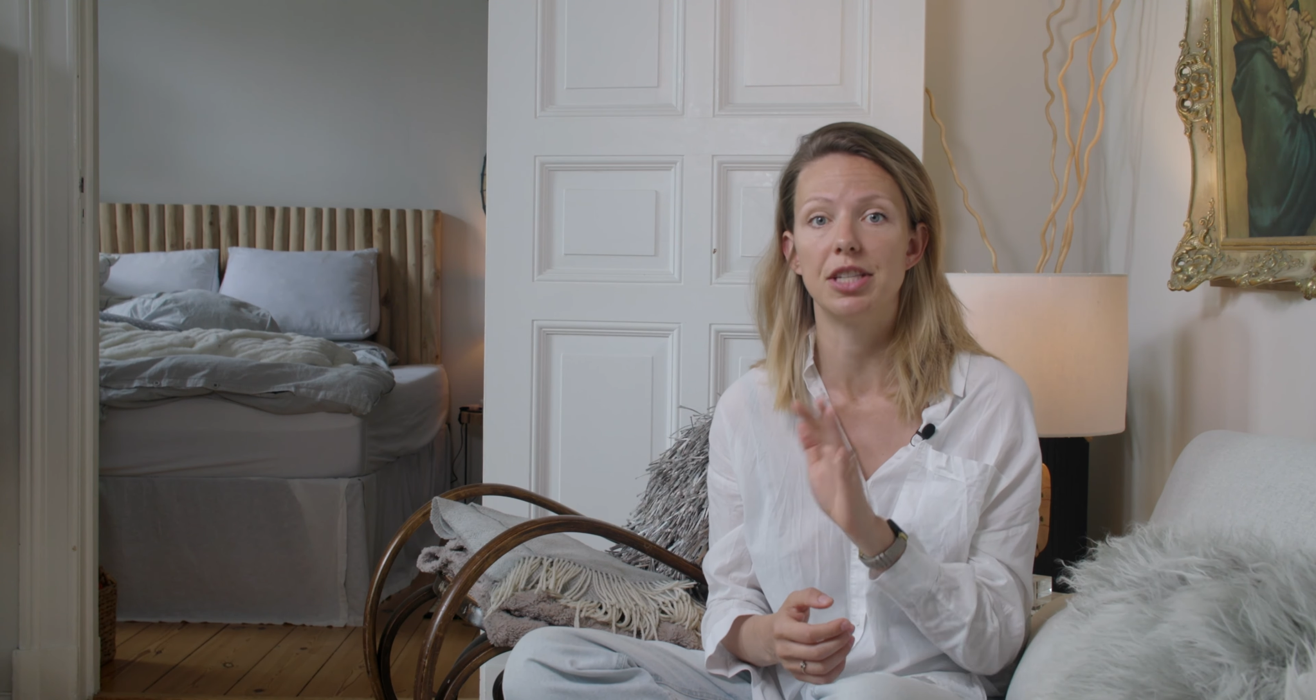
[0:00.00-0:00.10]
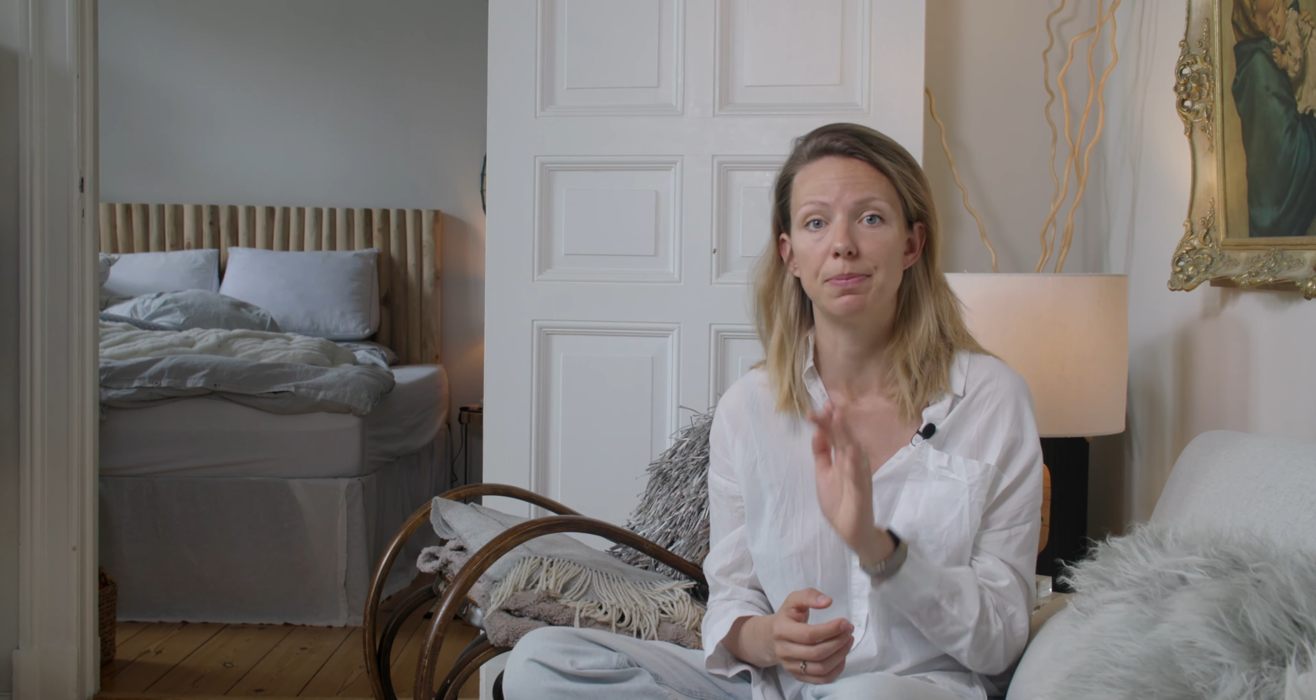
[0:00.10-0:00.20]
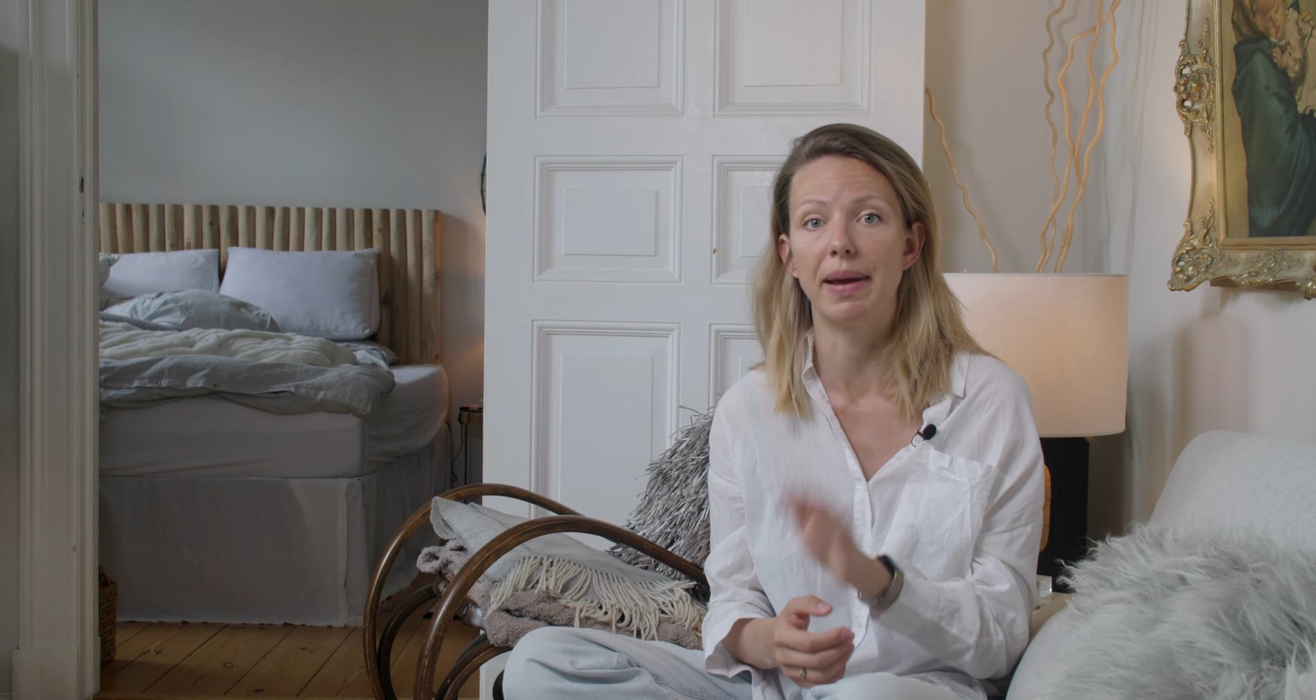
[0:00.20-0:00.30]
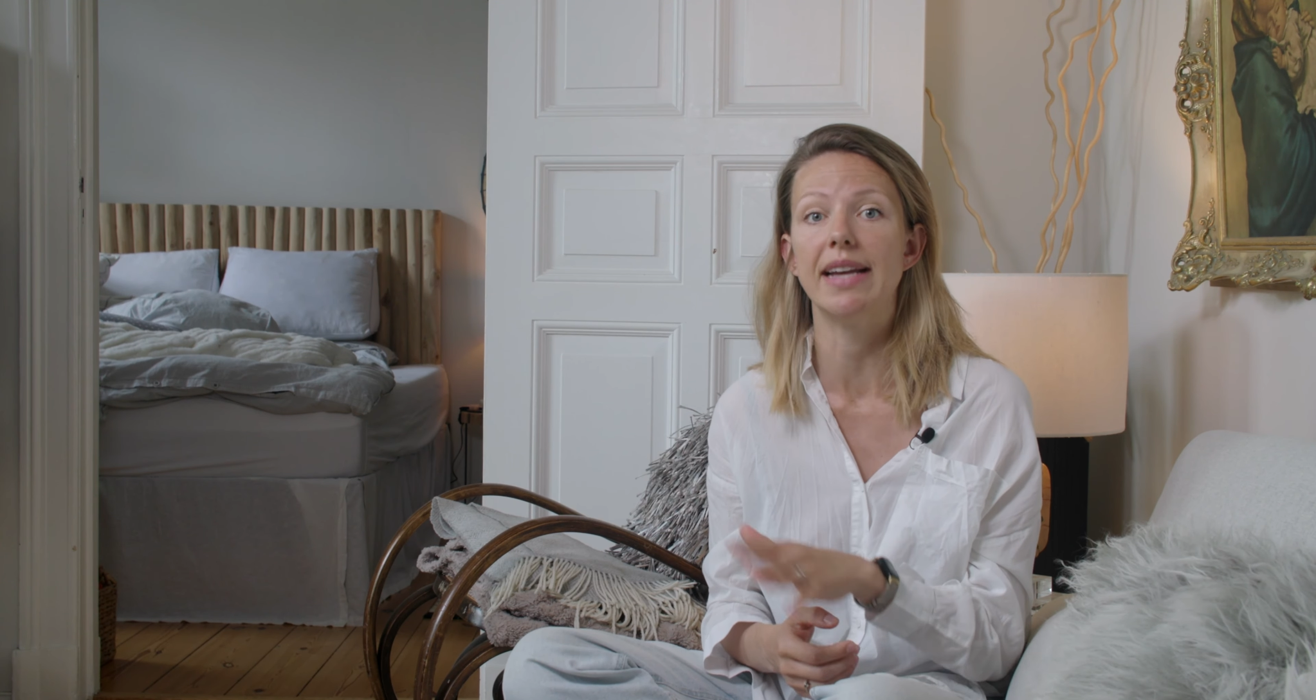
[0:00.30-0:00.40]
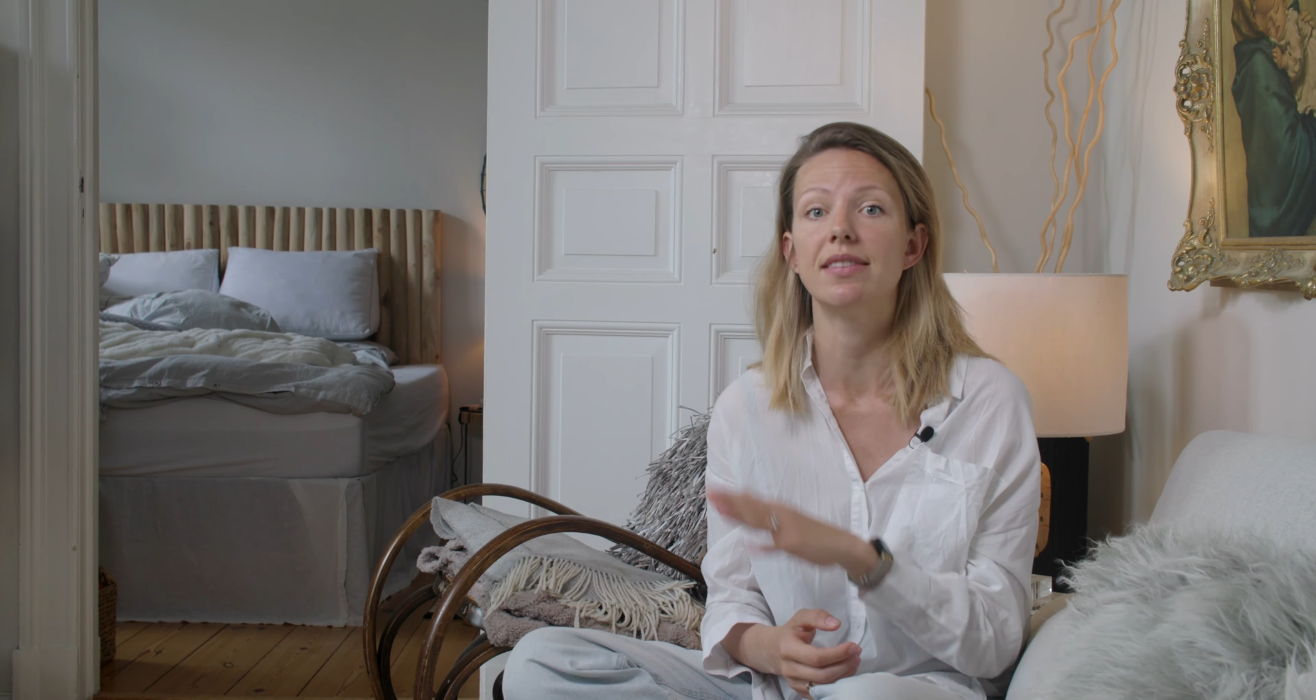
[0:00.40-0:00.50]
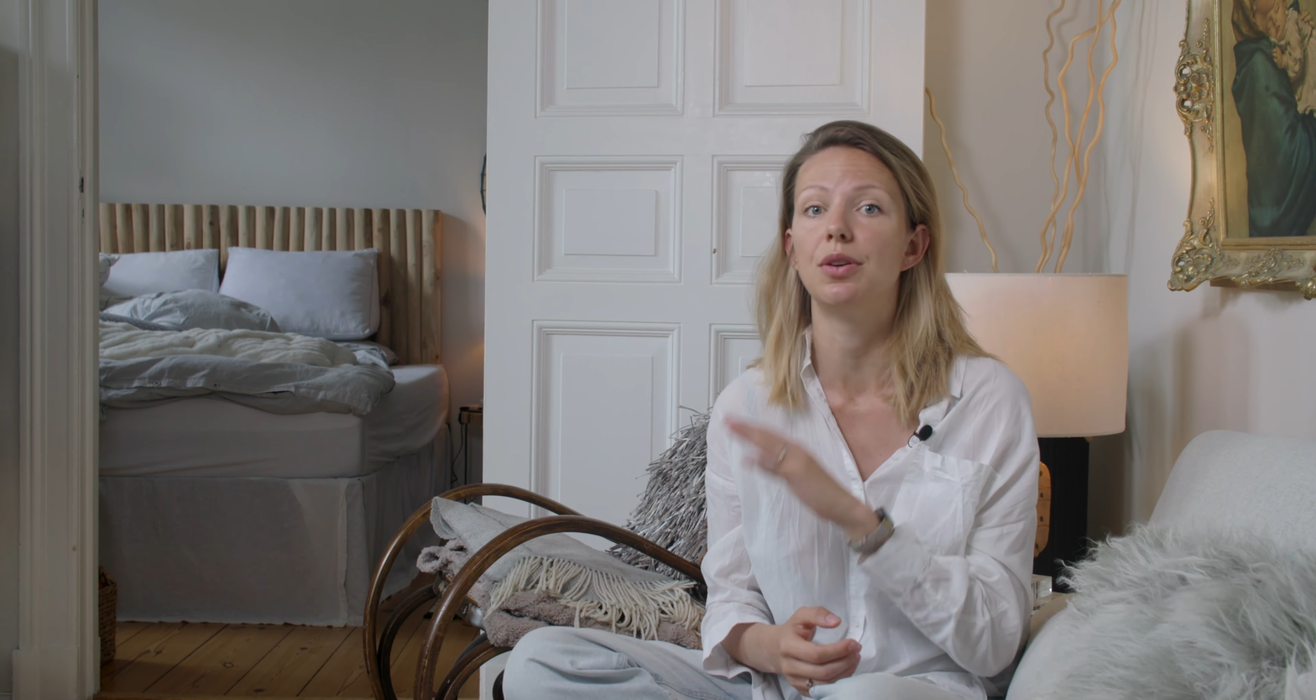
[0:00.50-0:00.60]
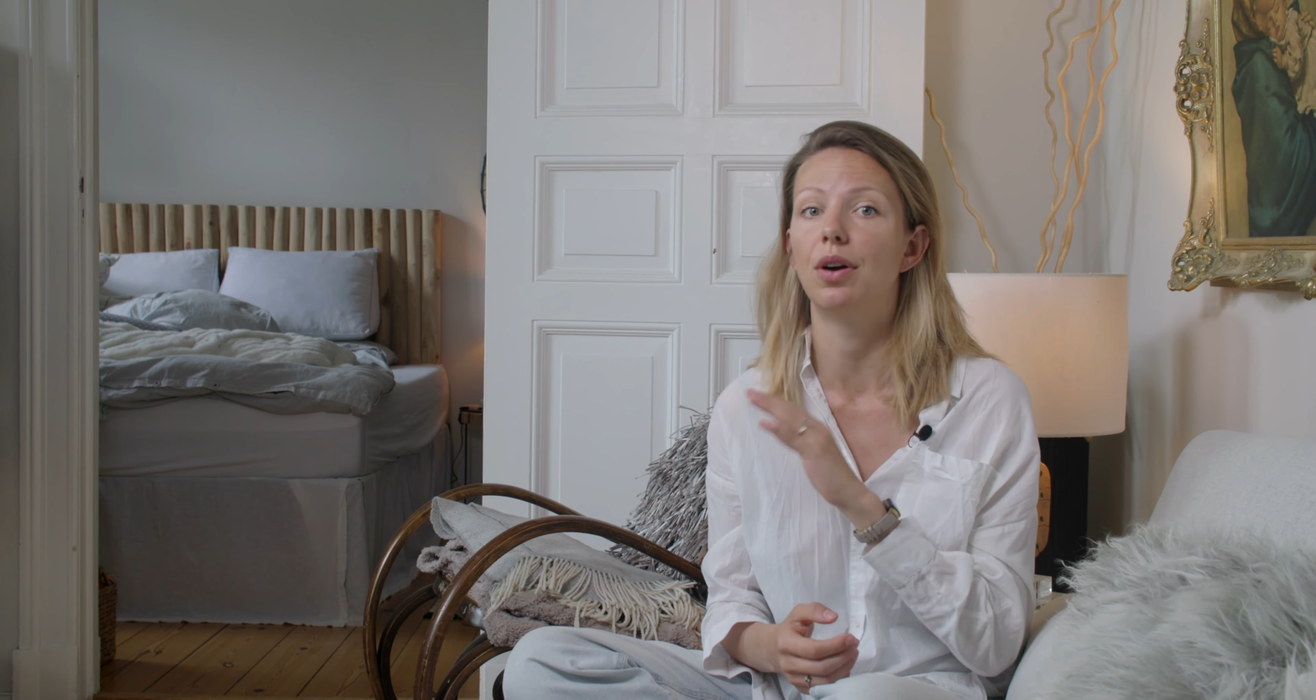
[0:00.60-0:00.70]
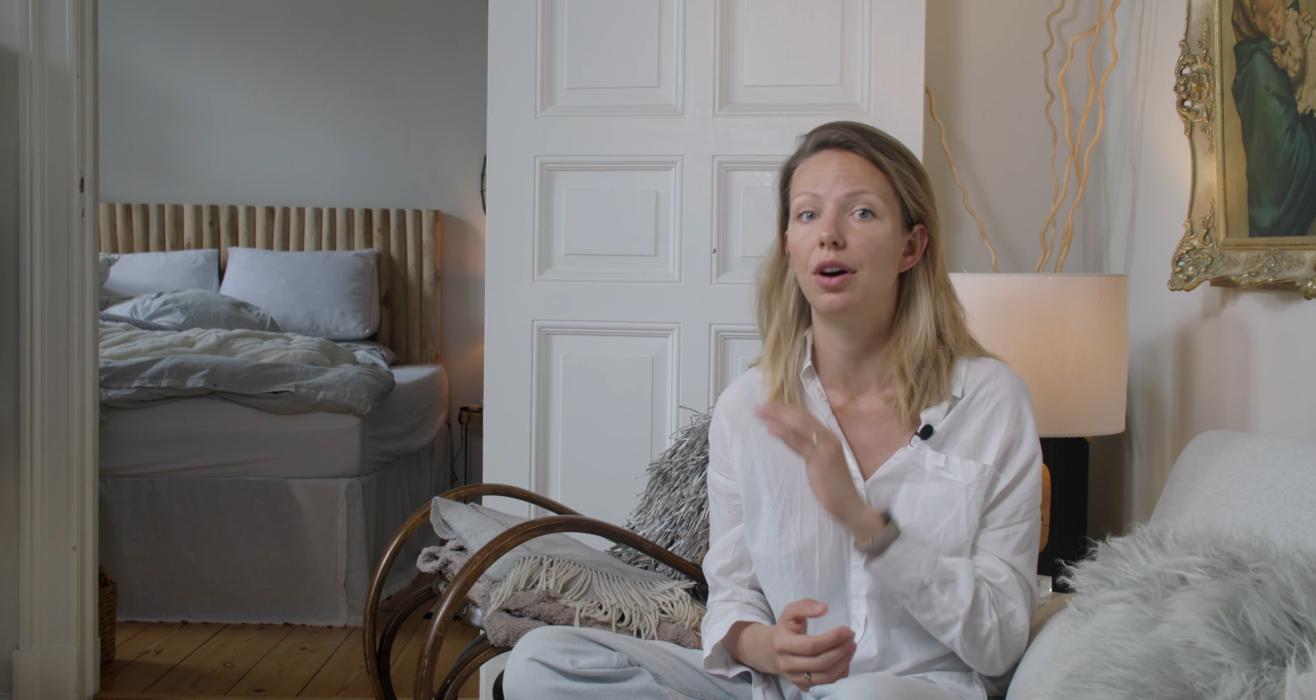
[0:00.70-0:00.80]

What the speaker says: space you